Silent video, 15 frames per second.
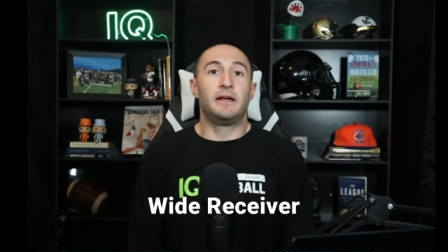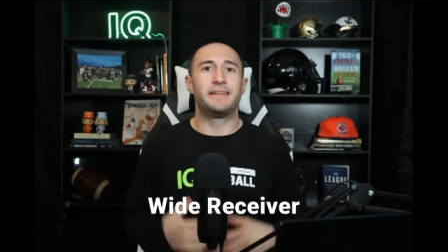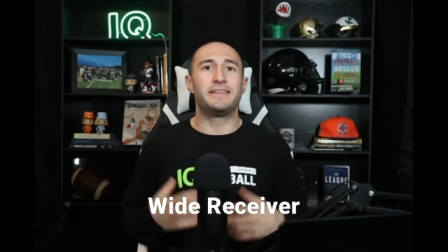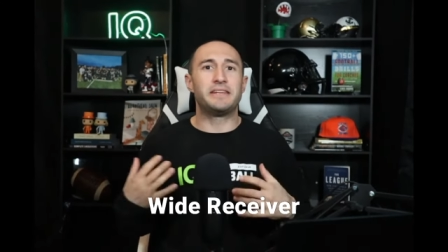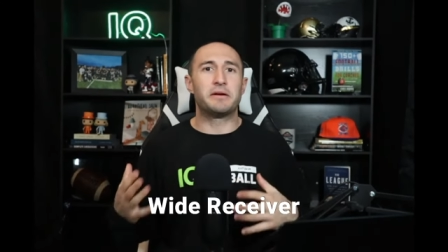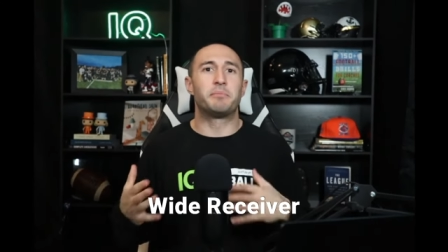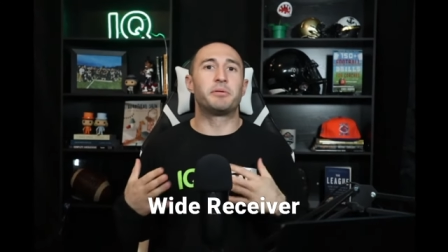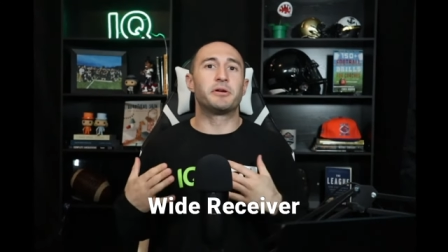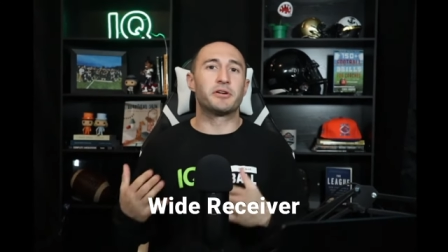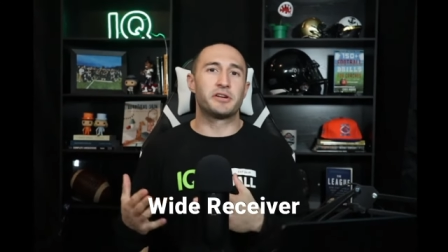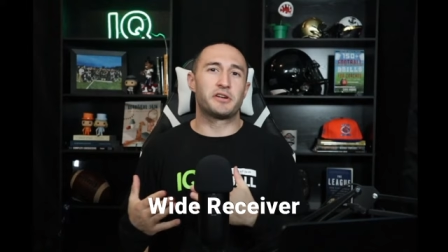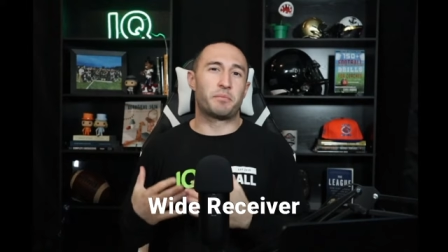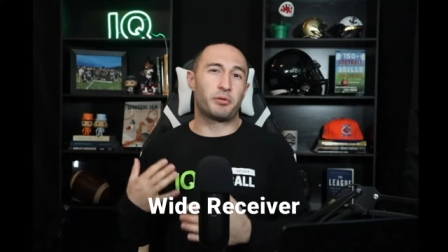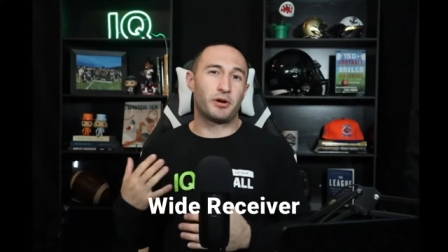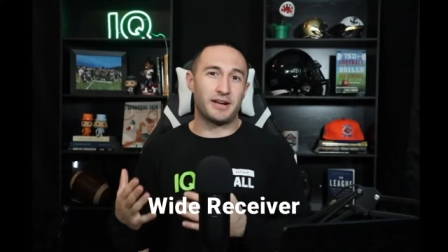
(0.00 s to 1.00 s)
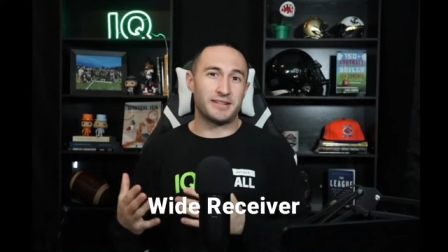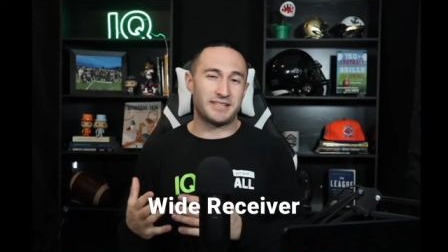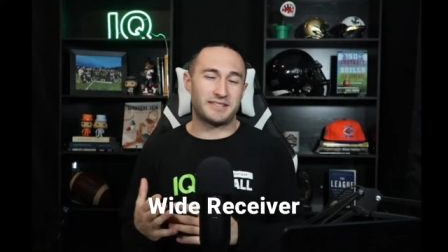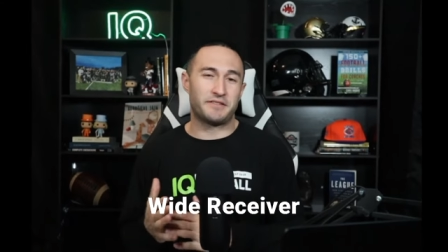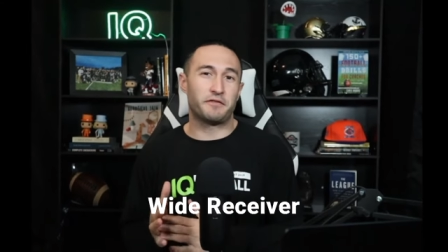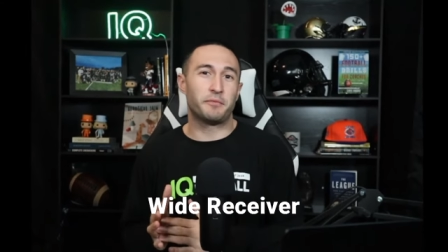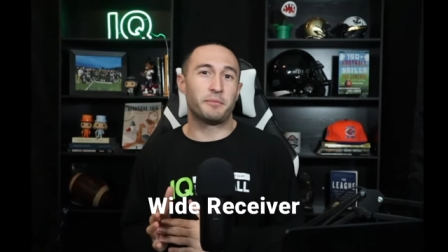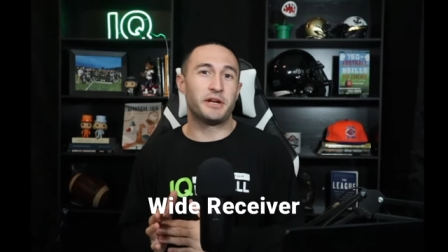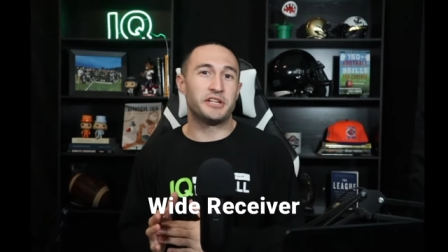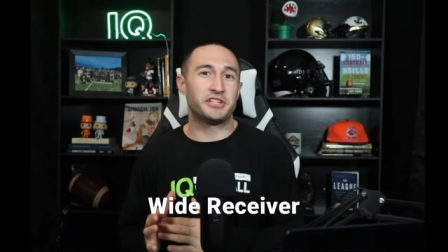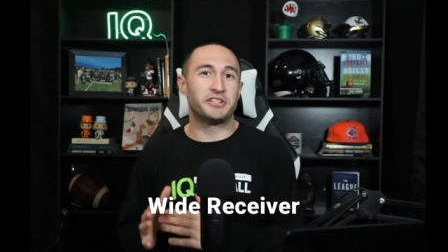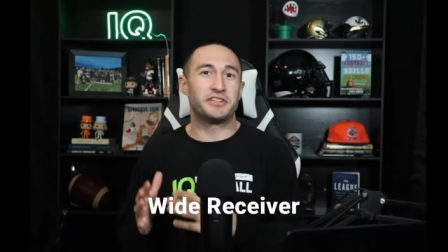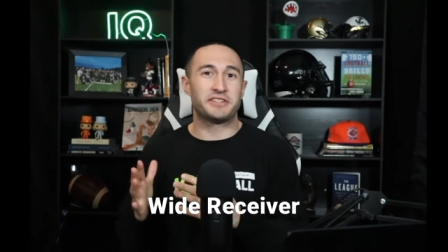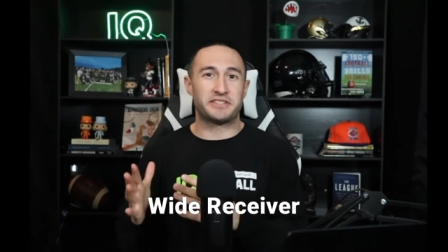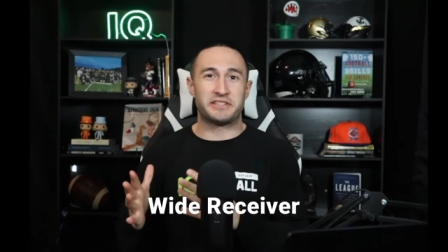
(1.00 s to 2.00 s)
And the ability to process
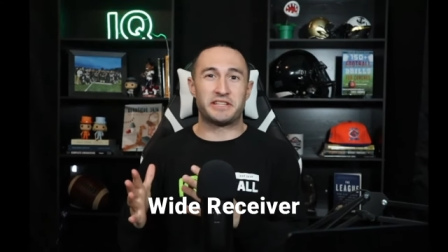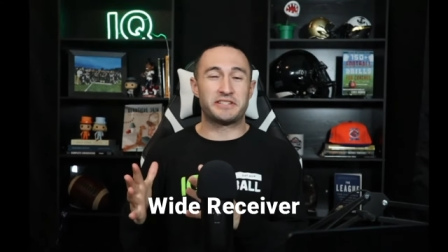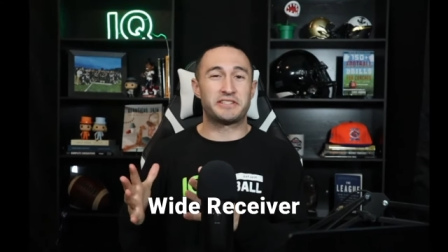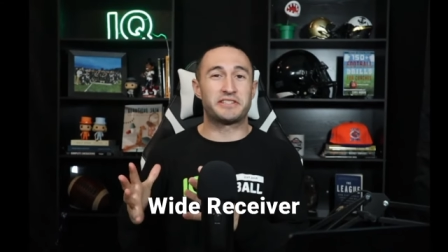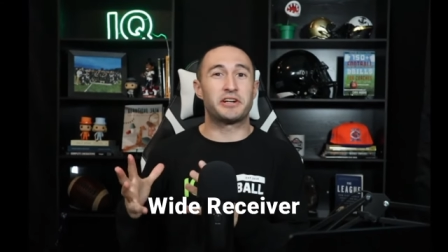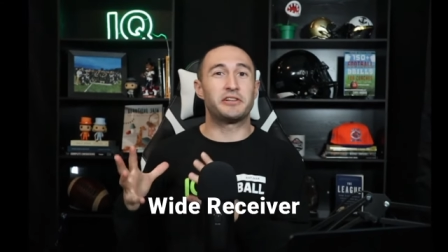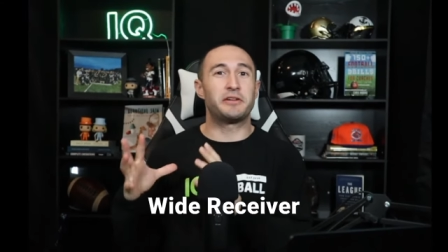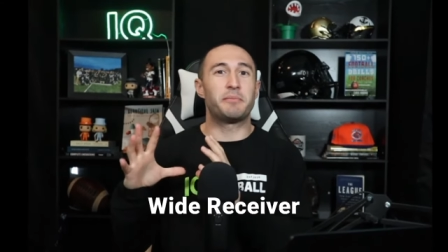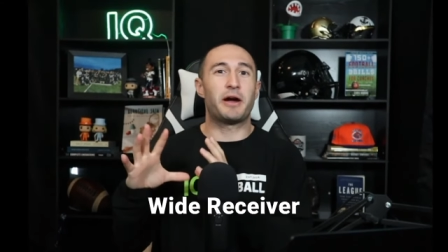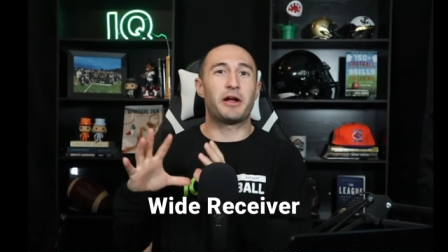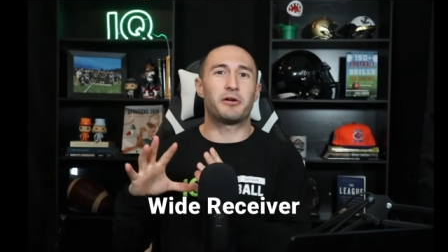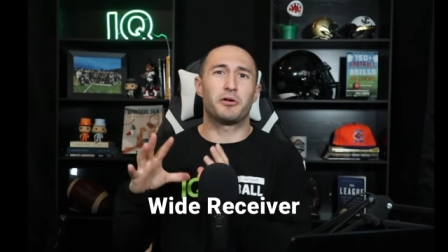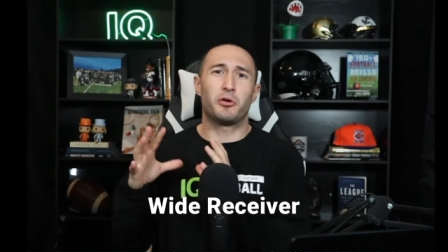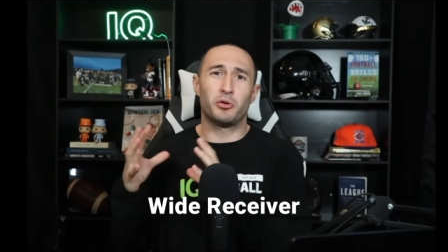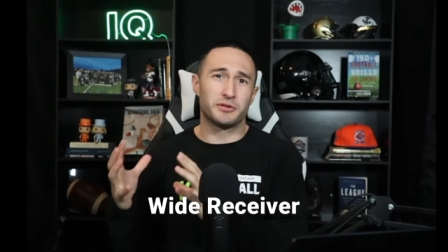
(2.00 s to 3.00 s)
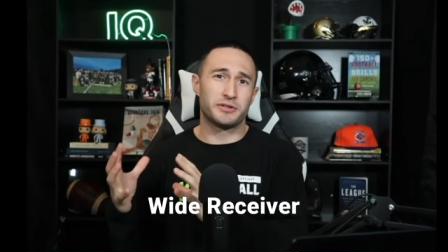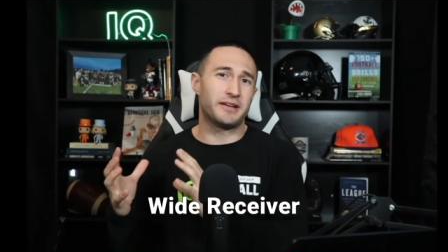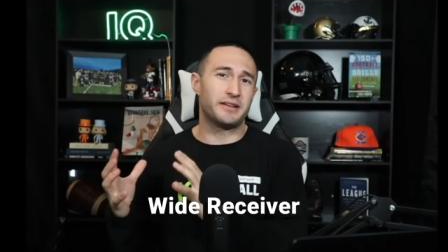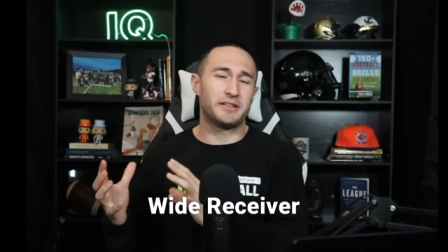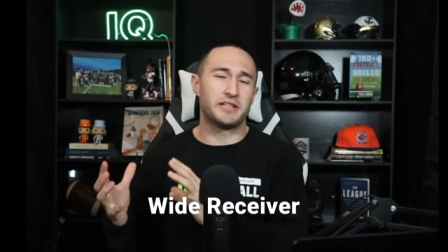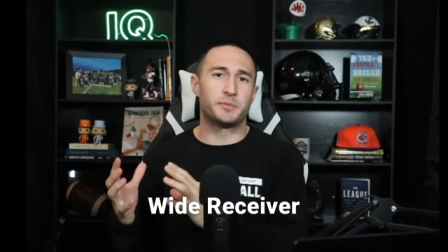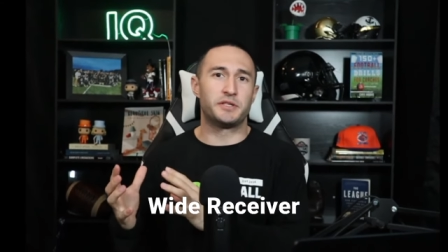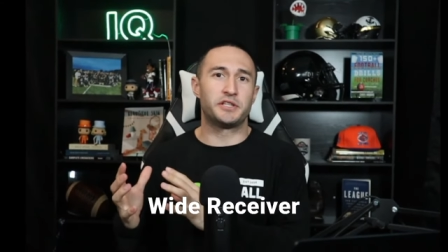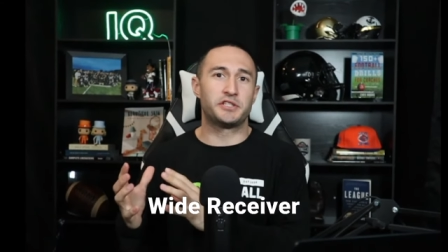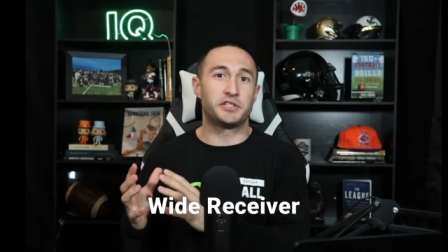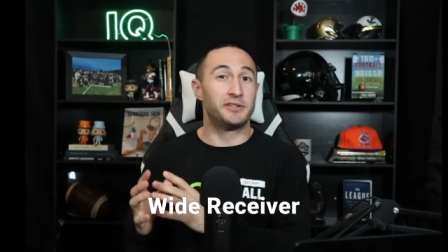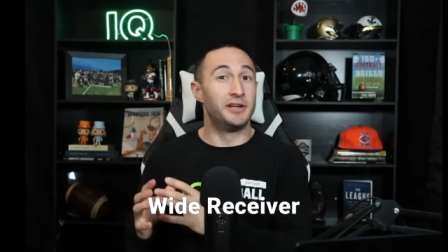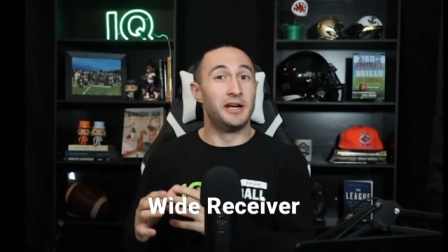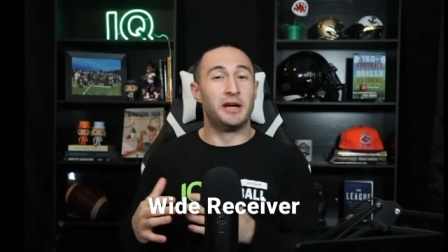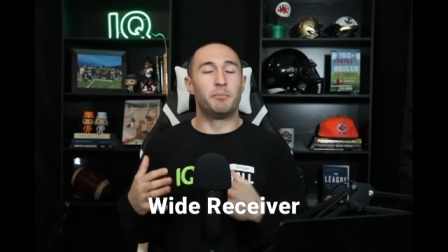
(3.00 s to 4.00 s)
information doesn't necessarily matter a whole ton in this
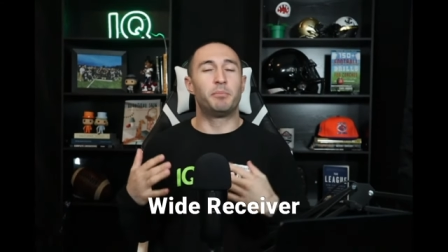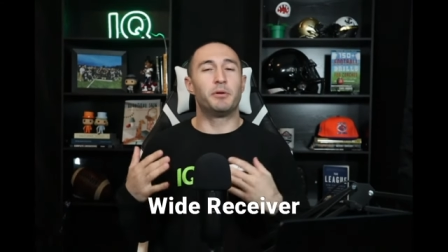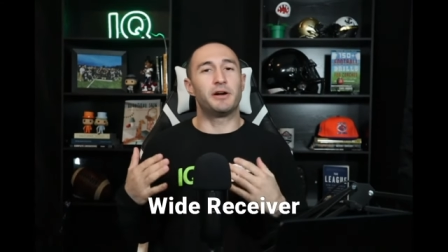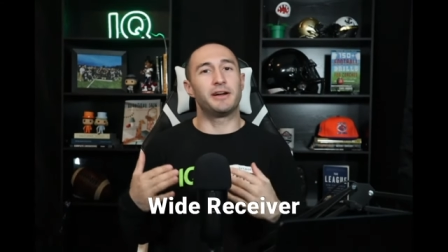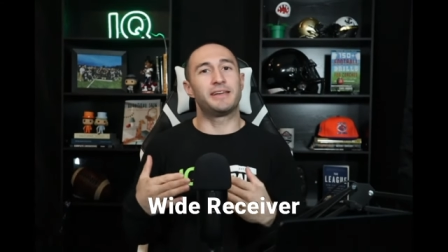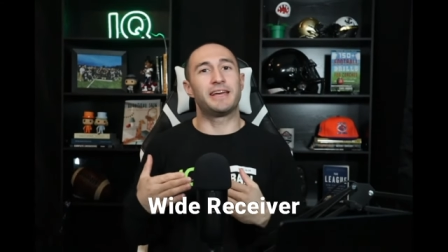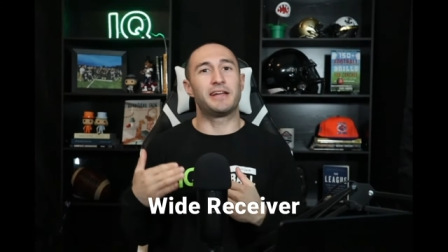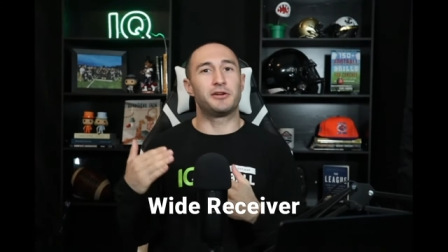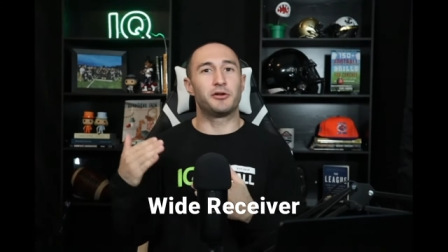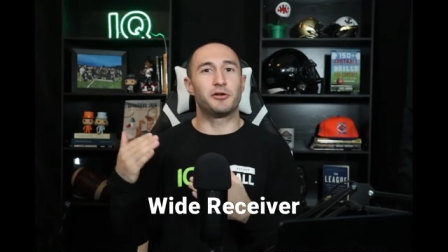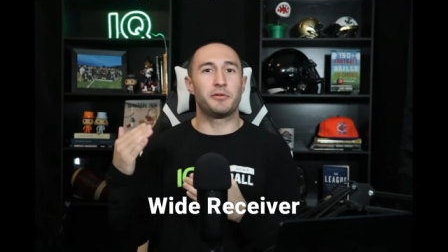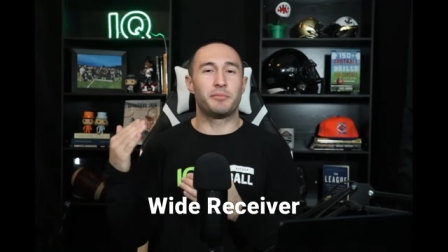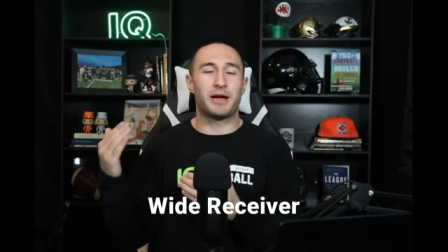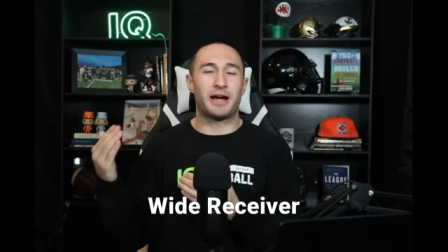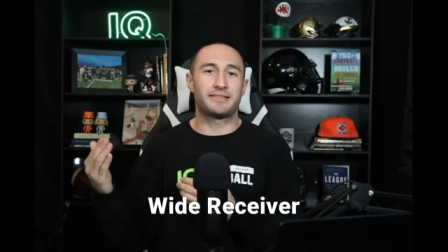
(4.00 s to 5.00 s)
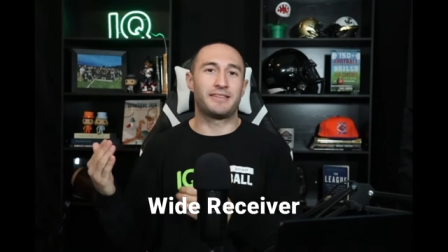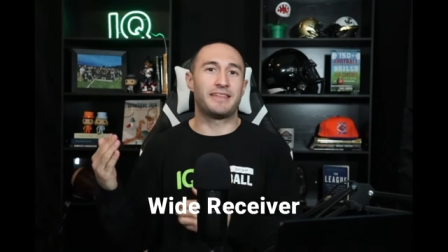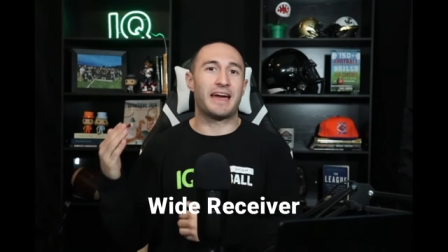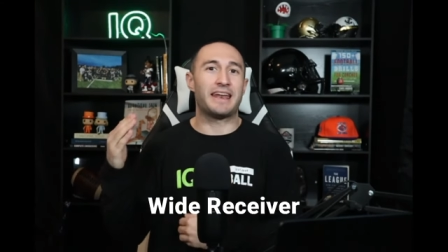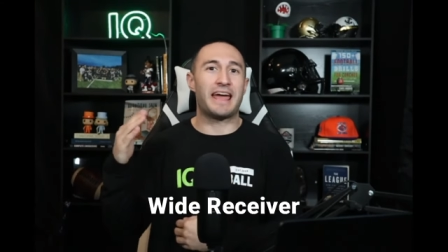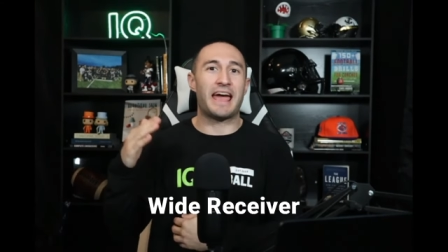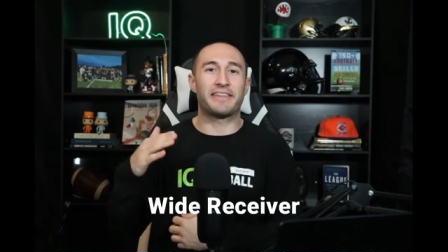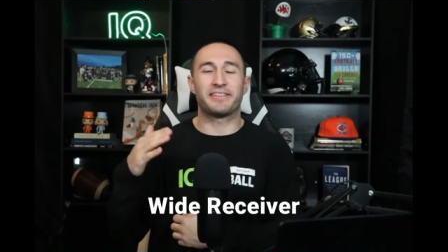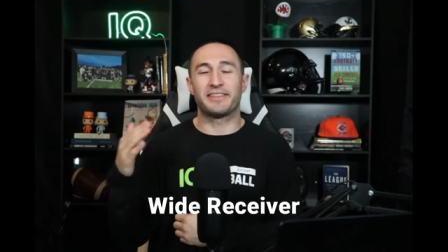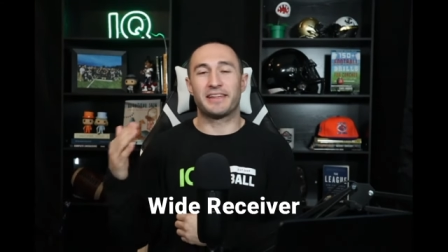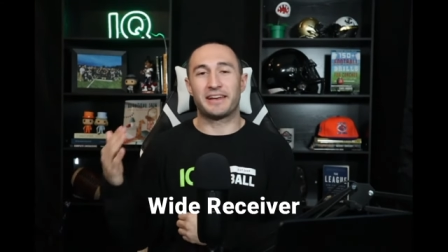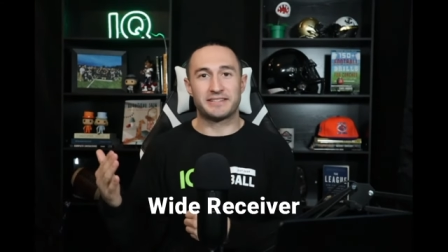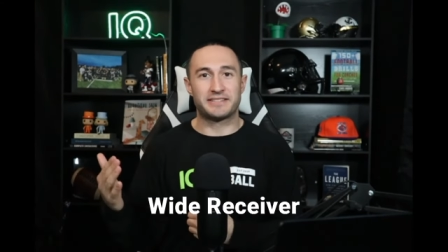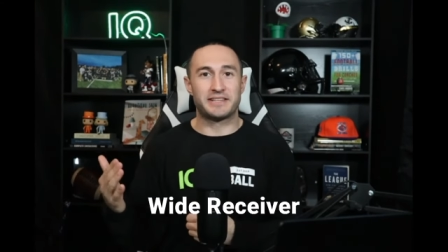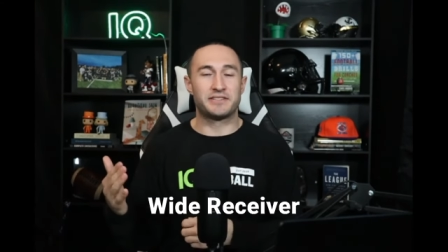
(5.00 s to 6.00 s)
position. But again, going back to that,
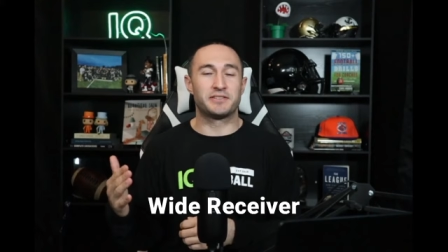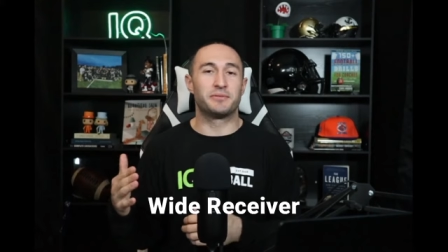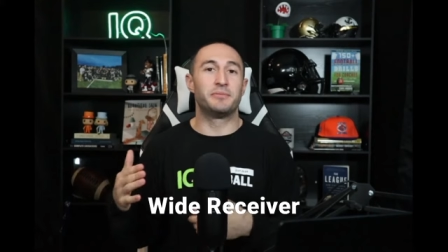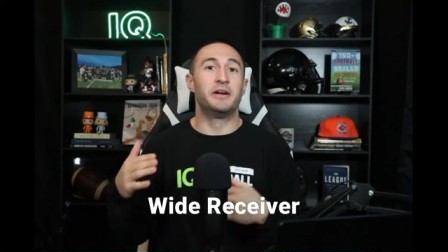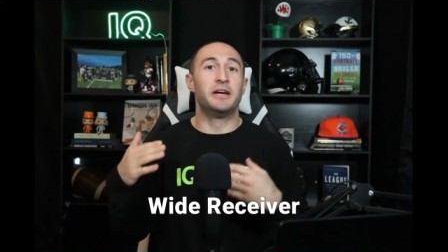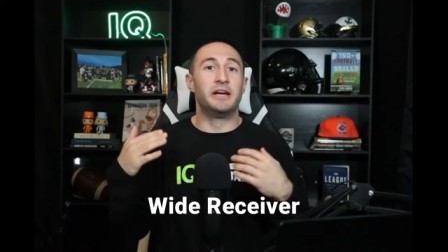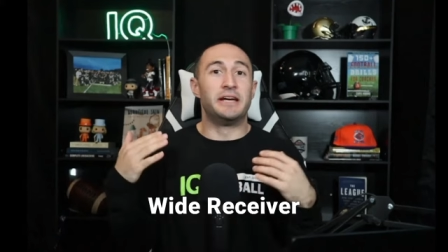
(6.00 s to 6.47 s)
athleticism